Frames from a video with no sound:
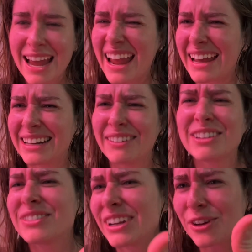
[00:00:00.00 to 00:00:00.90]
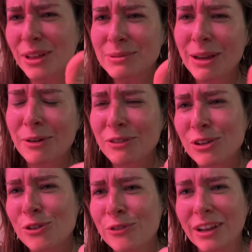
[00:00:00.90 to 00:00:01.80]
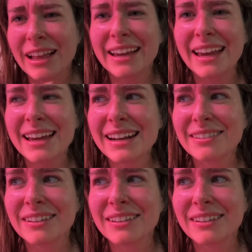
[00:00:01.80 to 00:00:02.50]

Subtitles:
And give this video a thumbs up if you feel like it,